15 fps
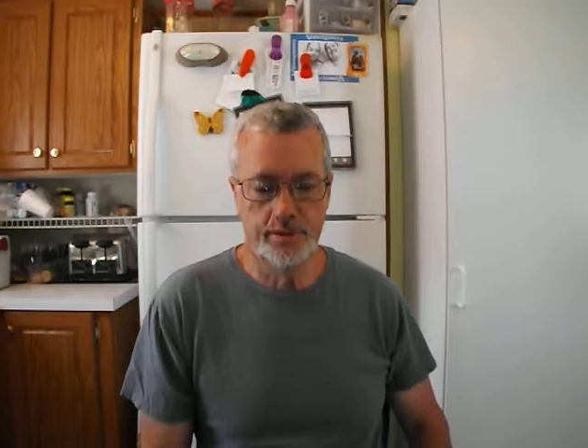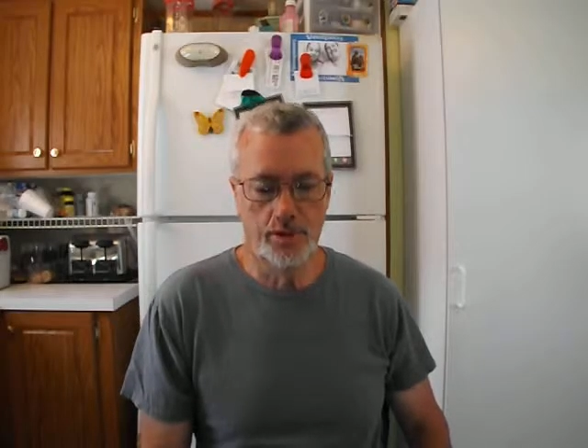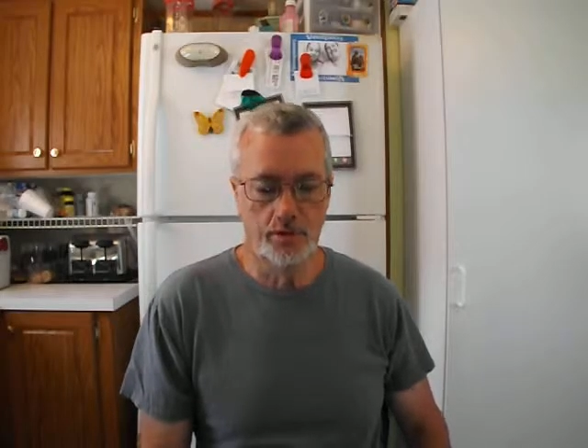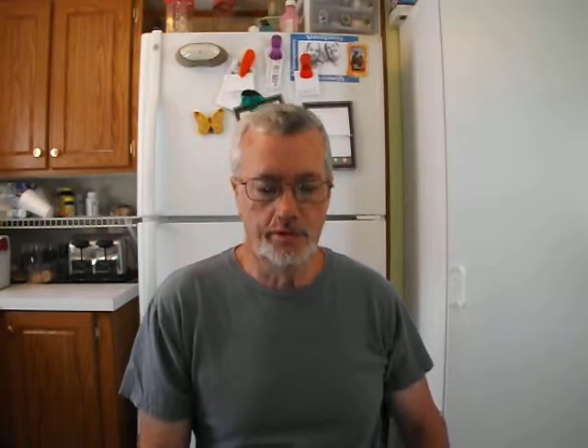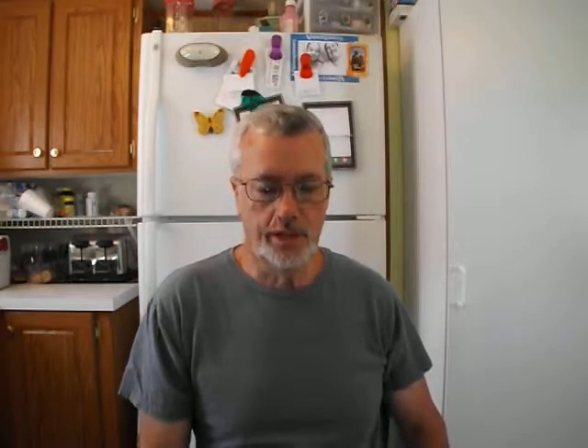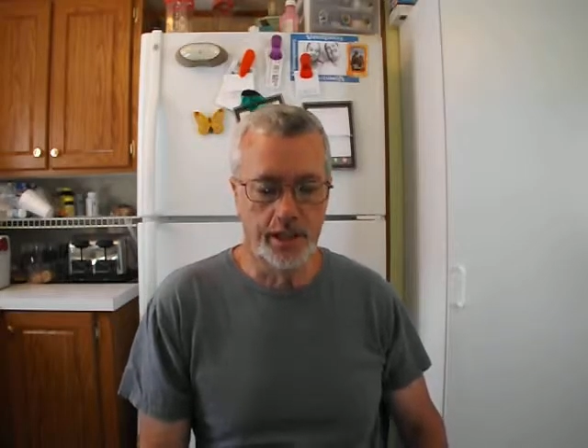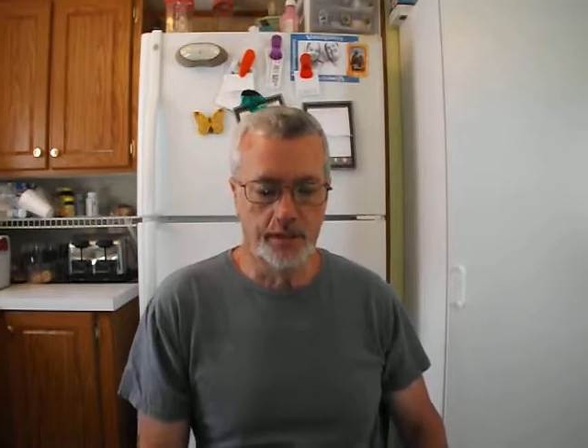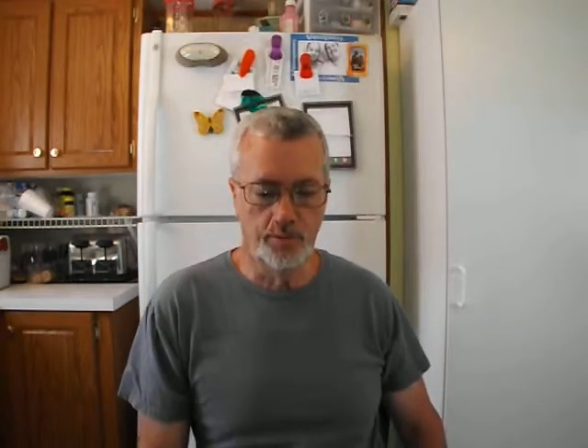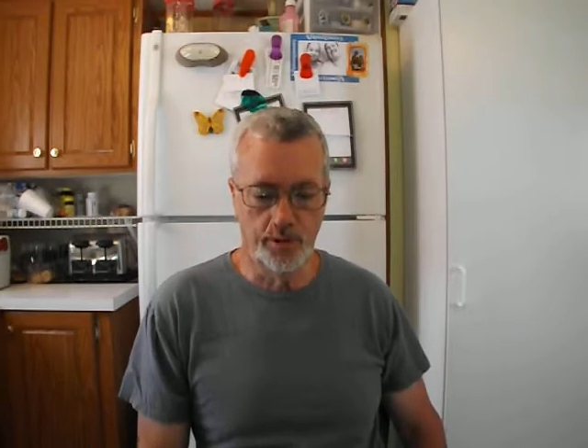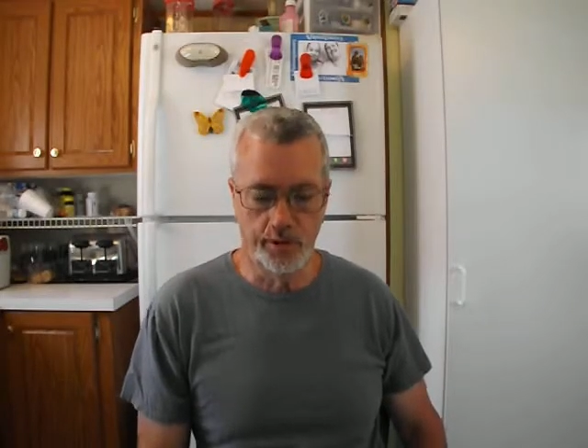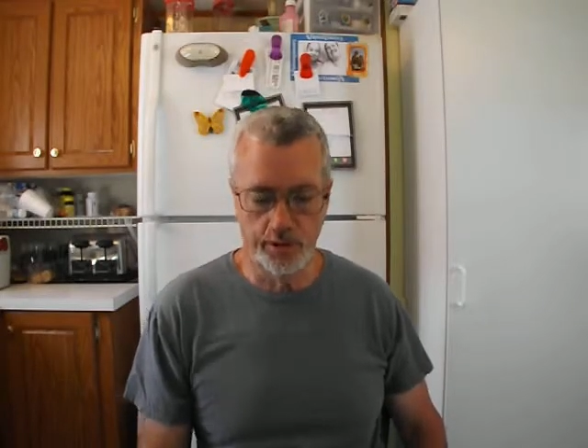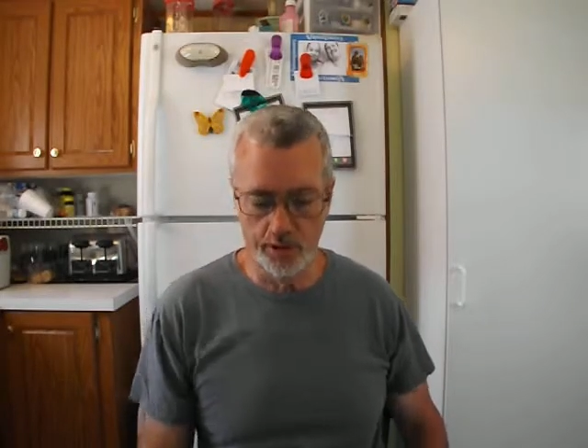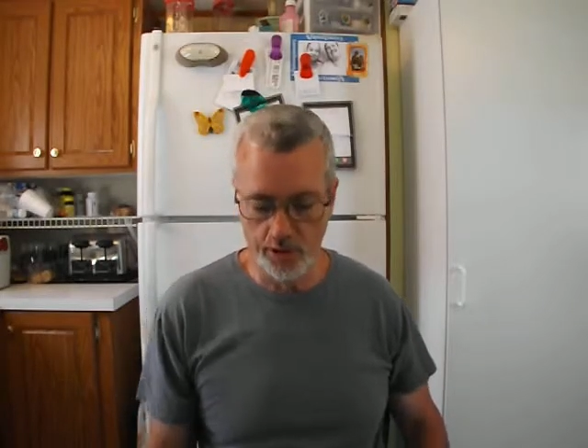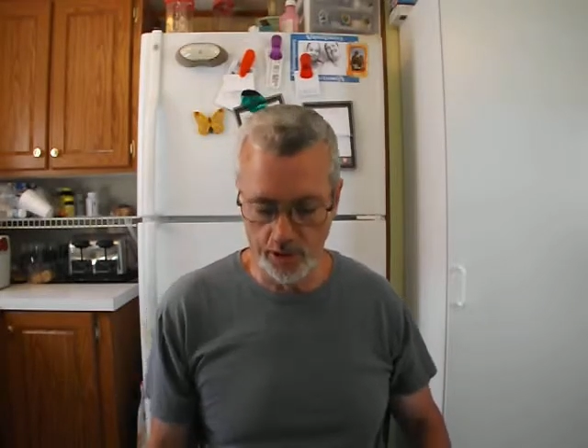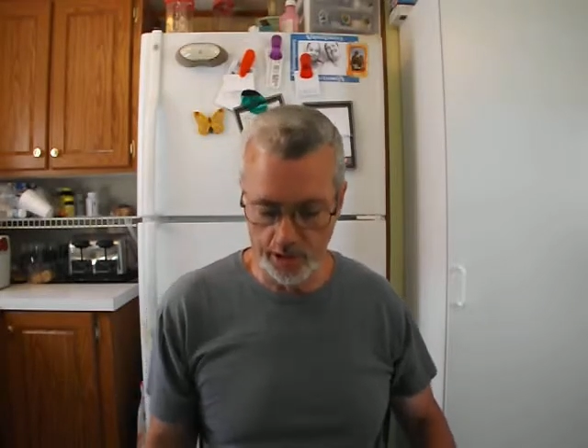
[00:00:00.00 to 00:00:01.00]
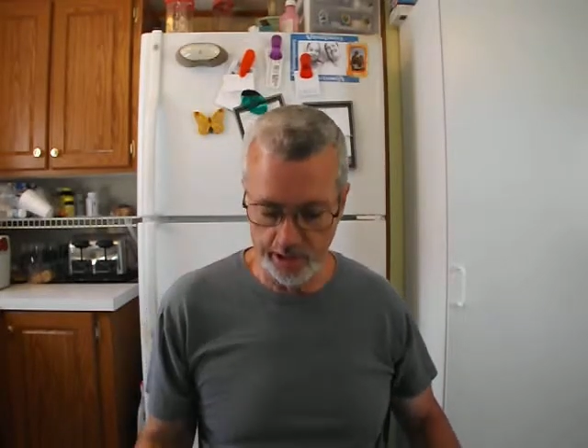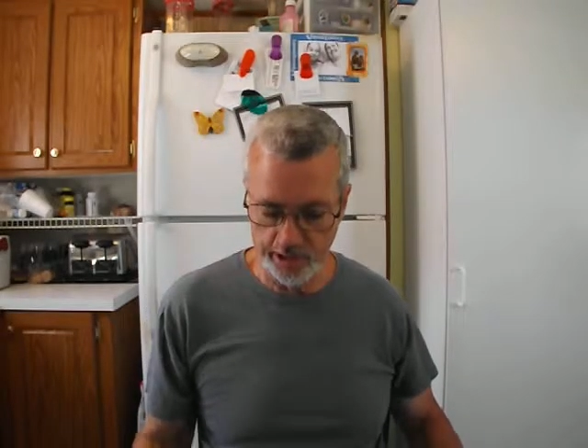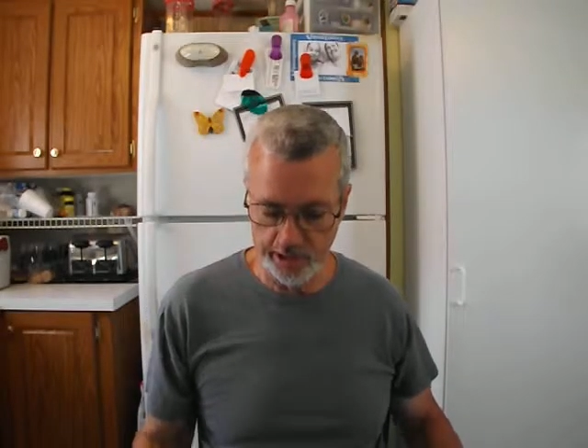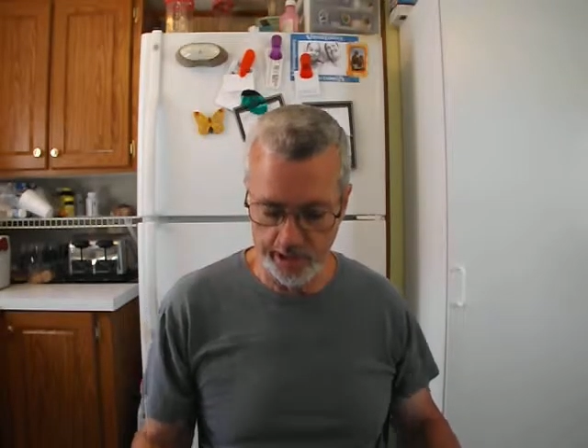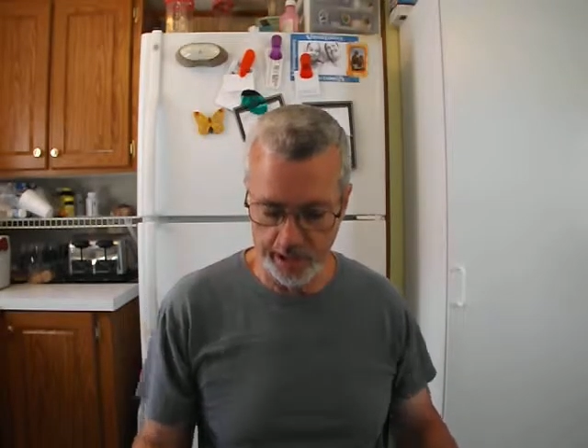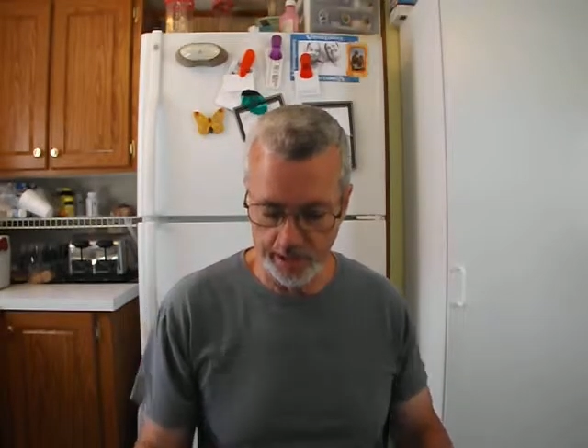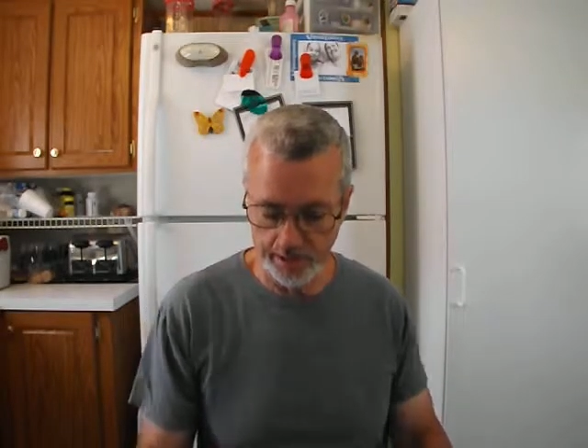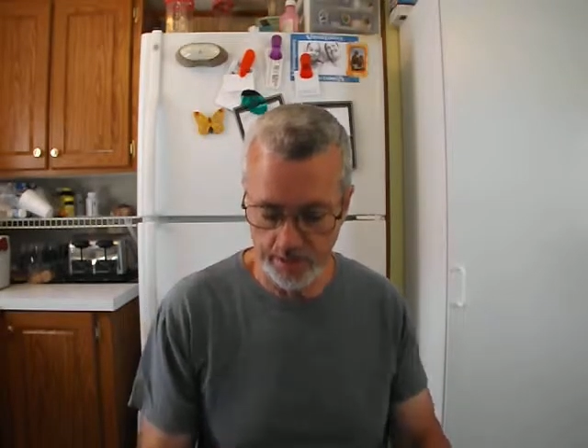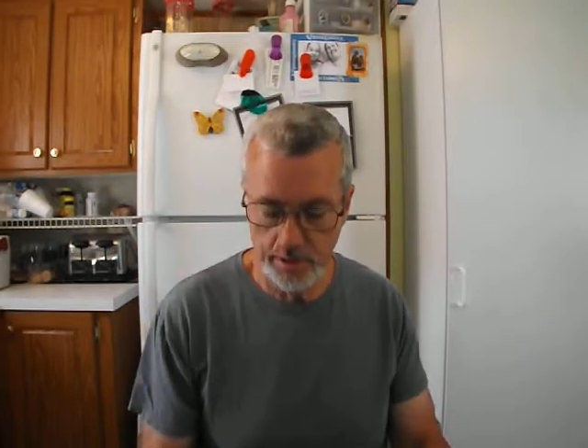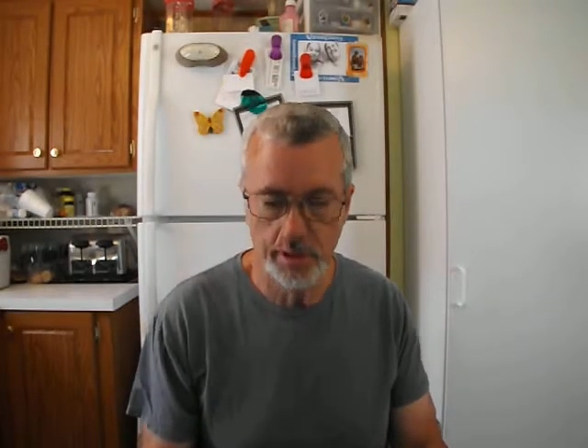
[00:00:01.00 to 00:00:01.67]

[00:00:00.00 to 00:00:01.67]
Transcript: okay, and we're going to look at that.